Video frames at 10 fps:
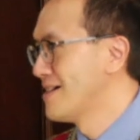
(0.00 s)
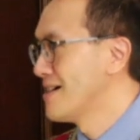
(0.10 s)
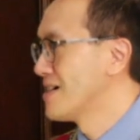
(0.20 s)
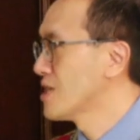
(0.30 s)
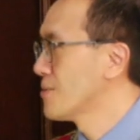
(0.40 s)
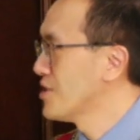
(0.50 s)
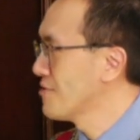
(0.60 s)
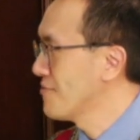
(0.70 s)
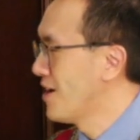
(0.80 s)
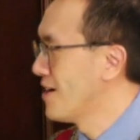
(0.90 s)
especially
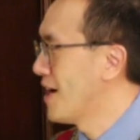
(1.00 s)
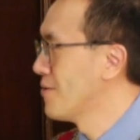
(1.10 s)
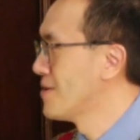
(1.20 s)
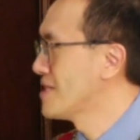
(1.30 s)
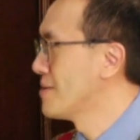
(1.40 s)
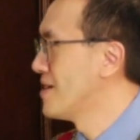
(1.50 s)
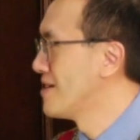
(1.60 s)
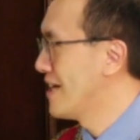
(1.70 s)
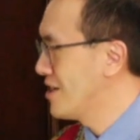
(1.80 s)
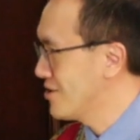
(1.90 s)
from our
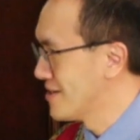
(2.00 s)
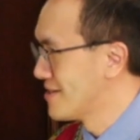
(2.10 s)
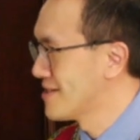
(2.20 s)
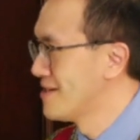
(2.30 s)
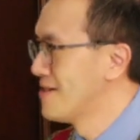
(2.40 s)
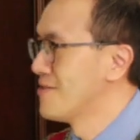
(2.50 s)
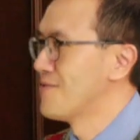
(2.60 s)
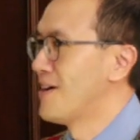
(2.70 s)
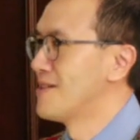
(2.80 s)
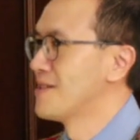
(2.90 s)
denominations,
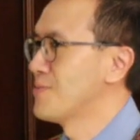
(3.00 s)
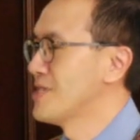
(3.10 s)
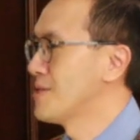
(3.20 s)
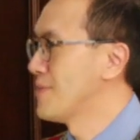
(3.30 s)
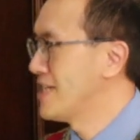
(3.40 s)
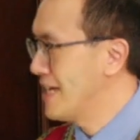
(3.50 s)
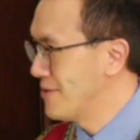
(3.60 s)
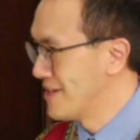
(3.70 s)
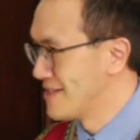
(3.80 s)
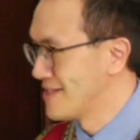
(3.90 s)
from the
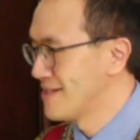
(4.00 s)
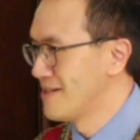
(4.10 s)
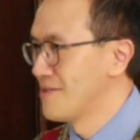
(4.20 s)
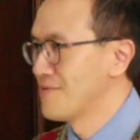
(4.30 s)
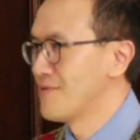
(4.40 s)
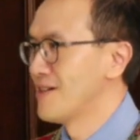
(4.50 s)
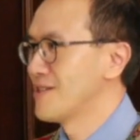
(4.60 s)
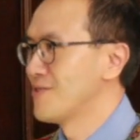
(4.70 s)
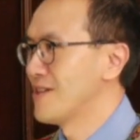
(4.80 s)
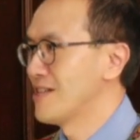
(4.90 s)
Presbyterians, from
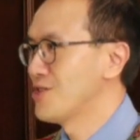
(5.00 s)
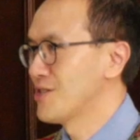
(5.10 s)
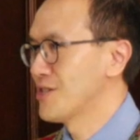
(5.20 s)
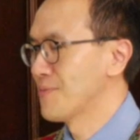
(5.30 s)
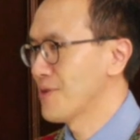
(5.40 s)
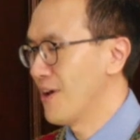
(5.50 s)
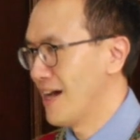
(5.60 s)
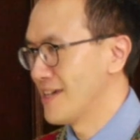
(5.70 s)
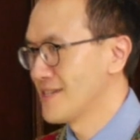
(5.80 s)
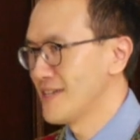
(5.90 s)
United Church of
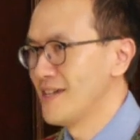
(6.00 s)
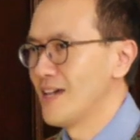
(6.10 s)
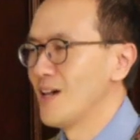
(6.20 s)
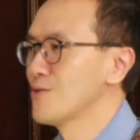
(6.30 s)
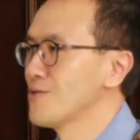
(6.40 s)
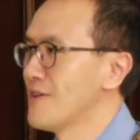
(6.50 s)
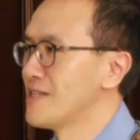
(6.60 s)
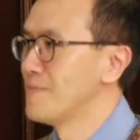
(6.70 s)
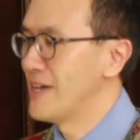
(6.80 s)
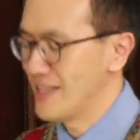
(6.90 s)
Christ, also from
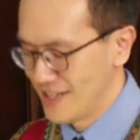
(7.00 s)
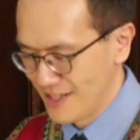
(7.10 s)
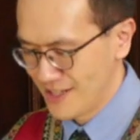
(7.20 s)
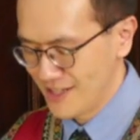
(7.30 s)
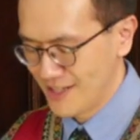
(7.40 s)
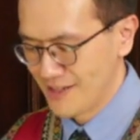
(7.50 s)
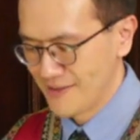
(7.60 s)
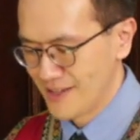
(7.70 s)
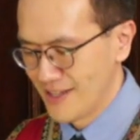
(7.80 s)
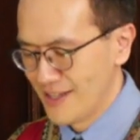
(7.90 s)
the Methodist.
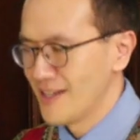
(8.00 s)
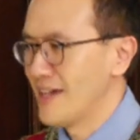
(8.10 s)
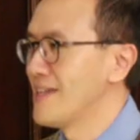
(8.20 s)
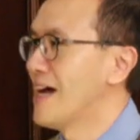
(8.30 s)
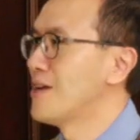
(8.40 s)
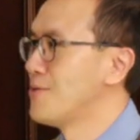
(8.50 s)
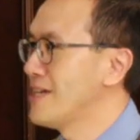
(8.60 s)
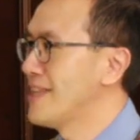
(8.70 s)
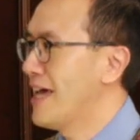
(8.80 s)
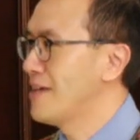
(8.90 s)
And I
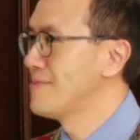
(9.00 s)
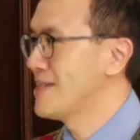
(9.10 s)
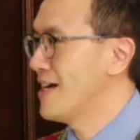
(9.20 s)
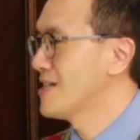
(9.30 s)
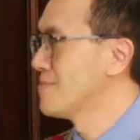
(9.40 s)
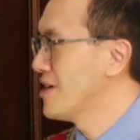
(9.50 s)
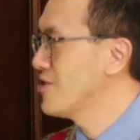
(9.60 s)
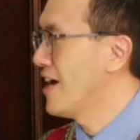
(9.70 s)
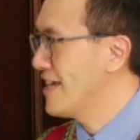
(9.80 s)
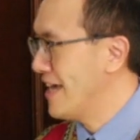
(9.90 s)
read them as much as
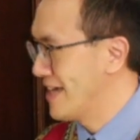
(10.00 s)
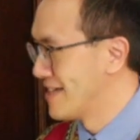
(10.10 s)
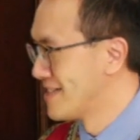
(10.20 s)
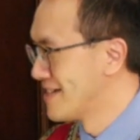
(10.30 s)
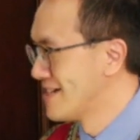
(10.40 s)
I can